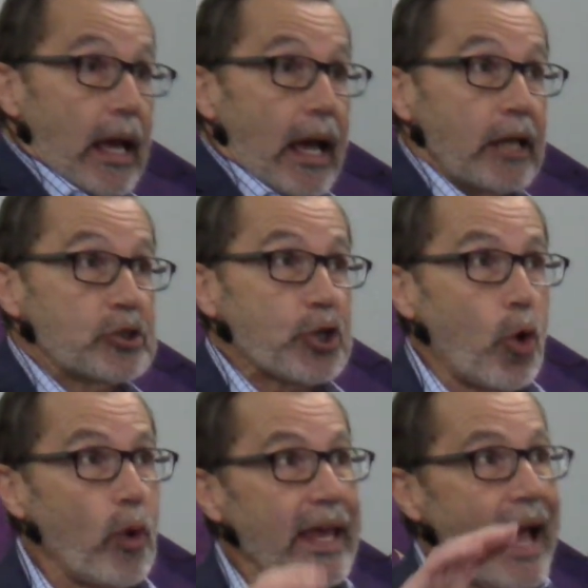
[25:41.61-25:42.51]
And
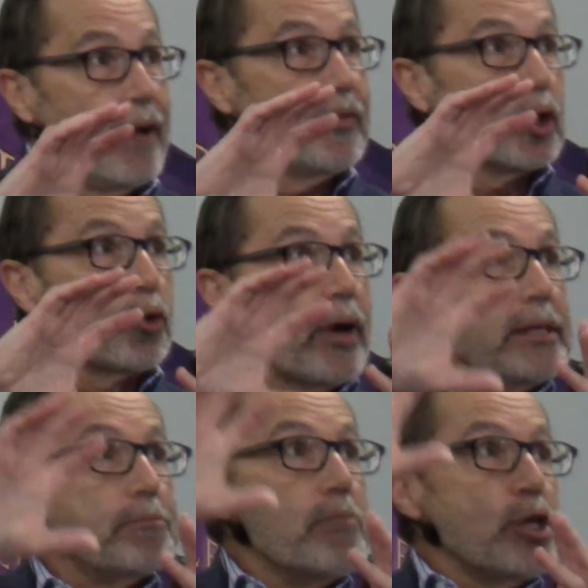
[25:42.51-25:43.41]
so we have the
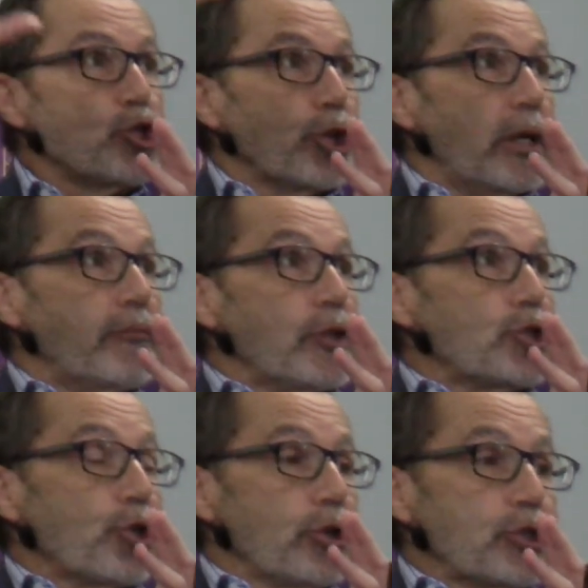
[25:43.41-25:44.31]
great mission of the
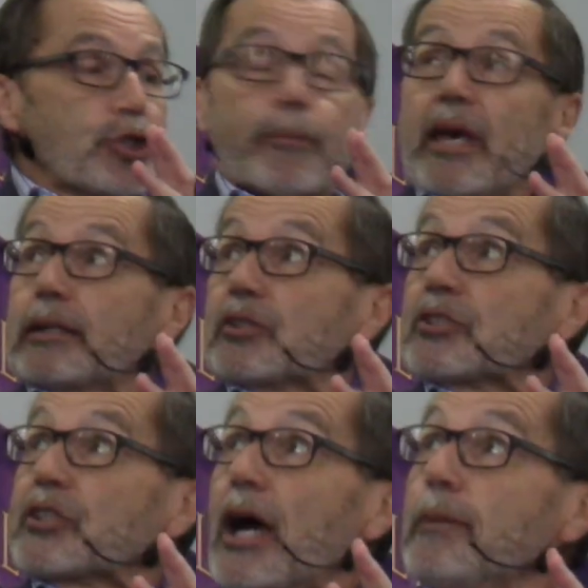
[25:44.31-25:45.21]
church to make
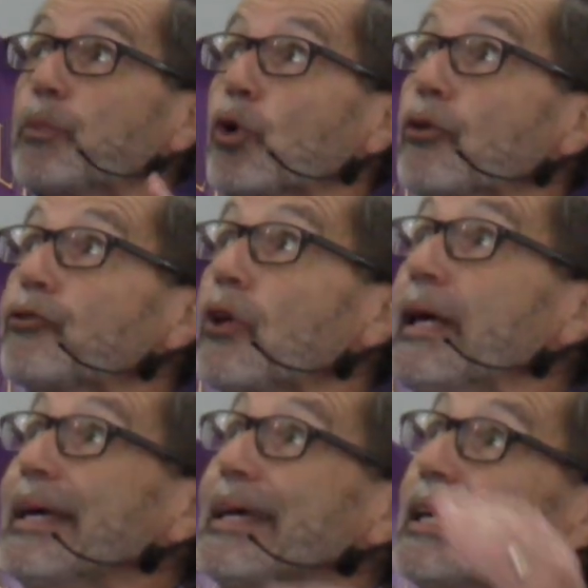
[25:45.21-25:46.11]
disciples,
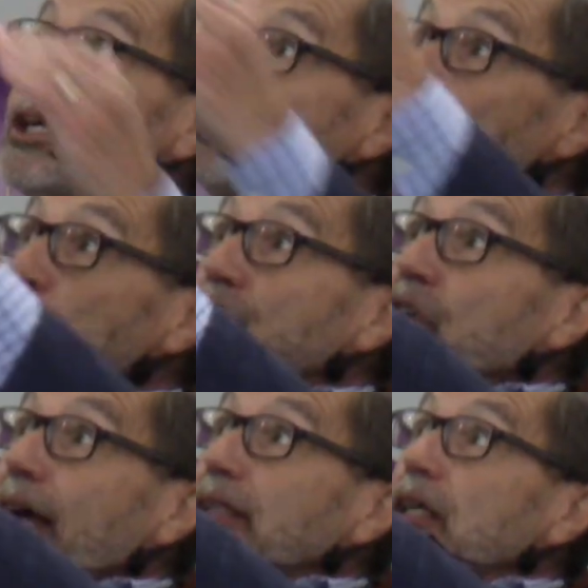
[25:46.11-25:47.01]

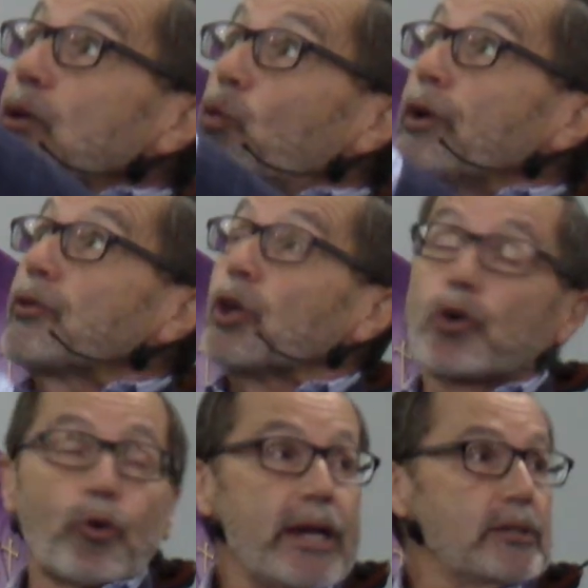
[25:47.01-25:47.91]
intersecting with the
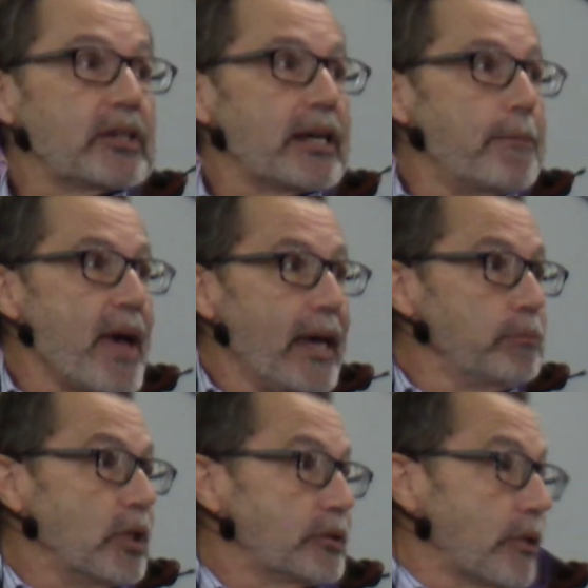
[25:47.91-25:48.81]
great
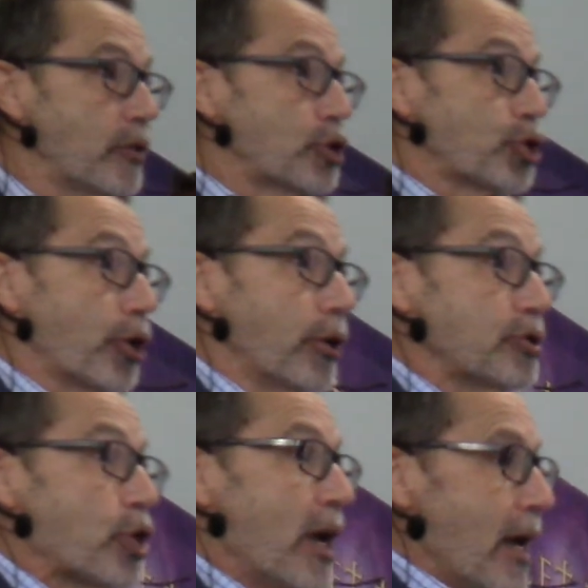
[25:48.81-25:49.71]
commandment of the
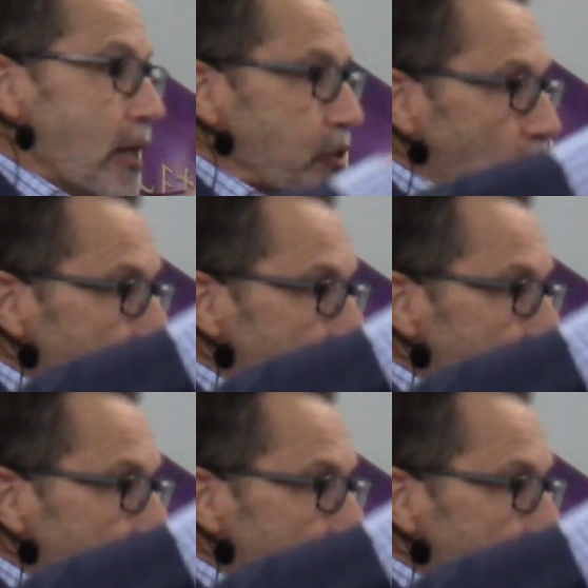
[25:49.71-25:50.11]
church to